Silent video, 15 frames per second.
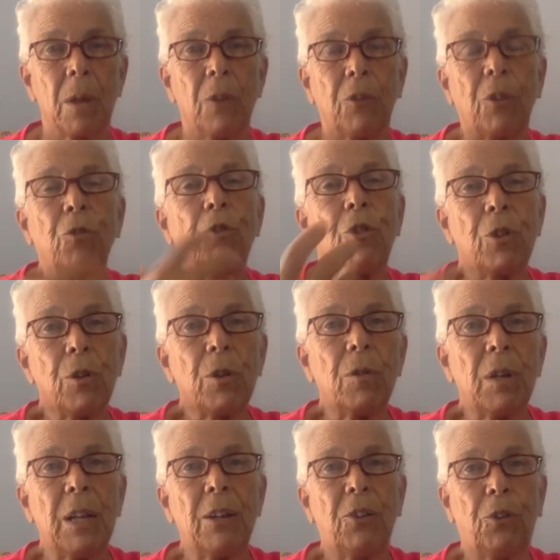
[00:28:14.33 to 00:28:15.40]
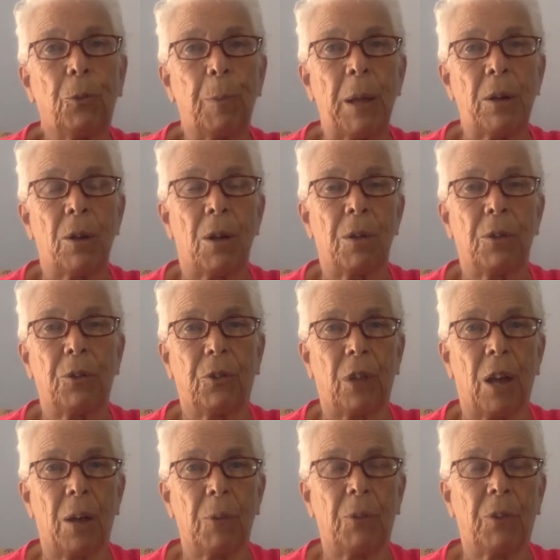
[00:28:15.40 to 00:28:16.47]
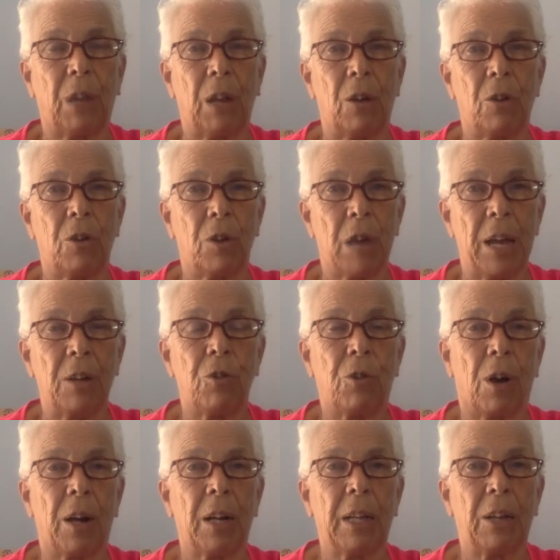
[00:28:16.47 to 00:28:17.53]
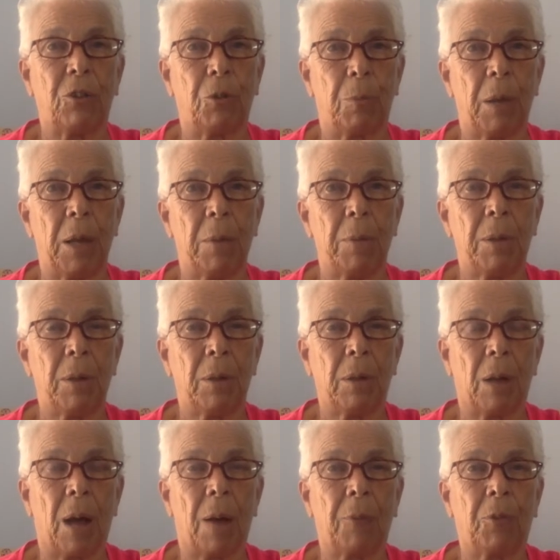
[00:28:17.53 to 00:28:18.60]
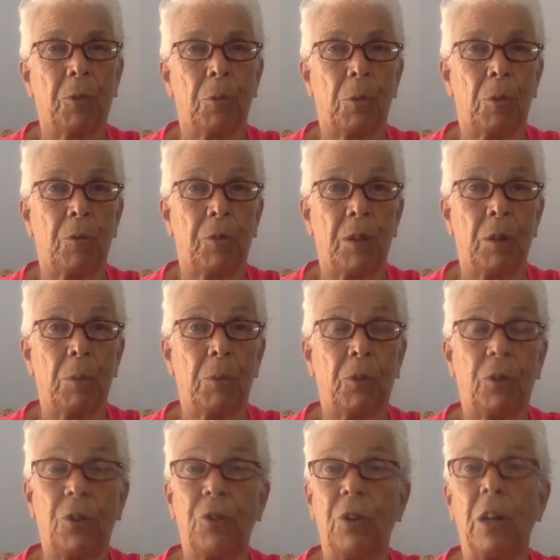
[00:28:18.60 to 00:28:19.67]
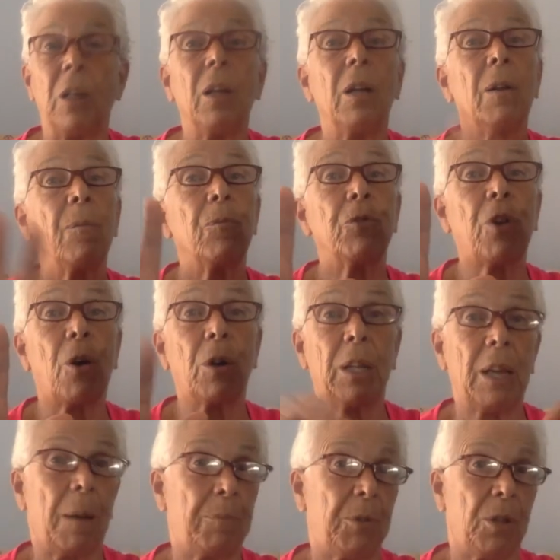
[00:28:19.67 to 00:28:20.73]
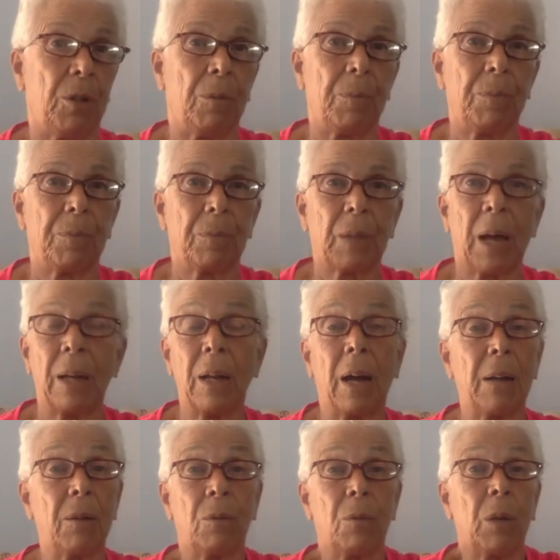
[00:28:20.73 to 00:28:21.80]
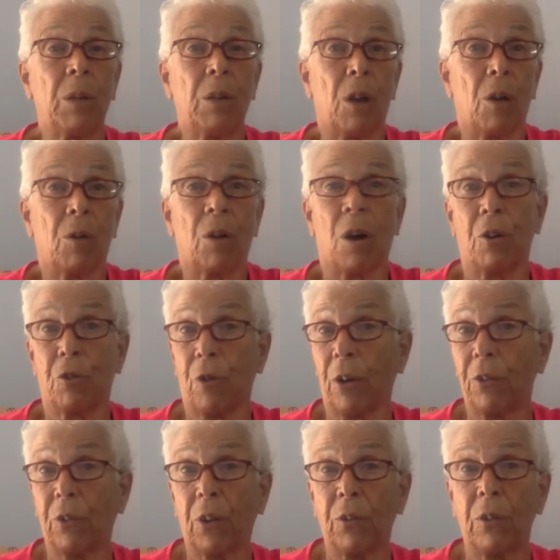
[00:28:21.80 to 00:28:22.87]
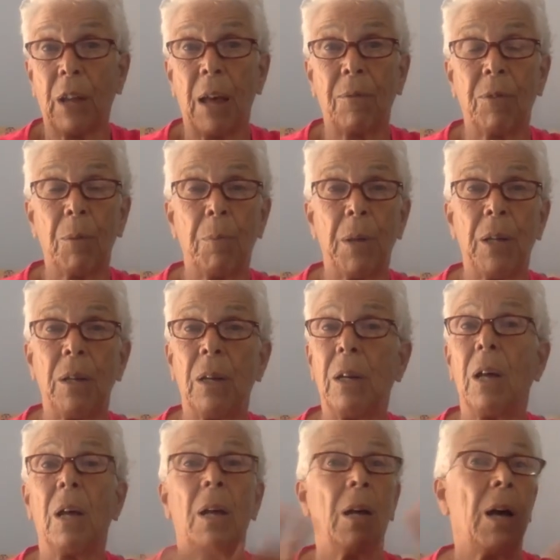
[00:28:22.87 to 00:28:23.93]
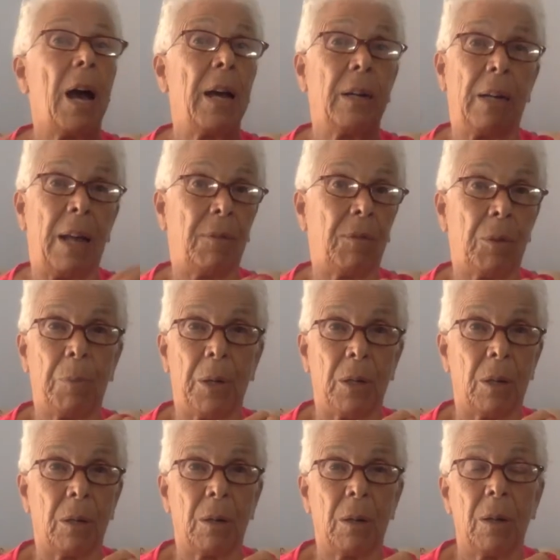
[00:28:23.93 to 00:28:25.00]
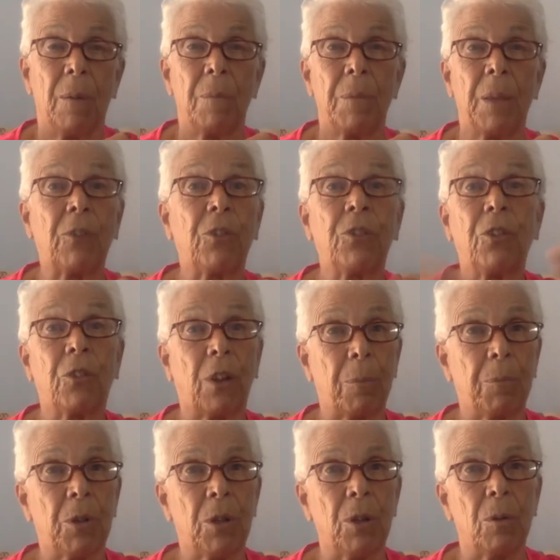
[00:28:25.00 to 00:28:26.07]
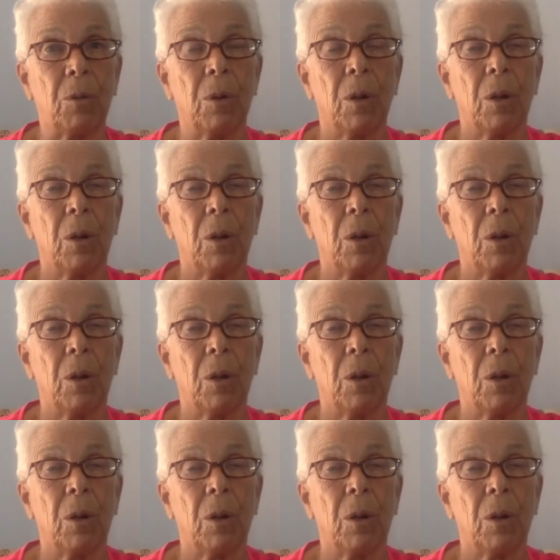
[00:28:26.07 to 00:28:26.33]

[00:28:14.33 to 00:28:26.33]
So do you need to spend all this time staying on your head trying to get your baby into optimal fetal positioning? Totally up to you. We don't. Our trust doesn't have an opinion. I don't have an opinion. That's just up to you.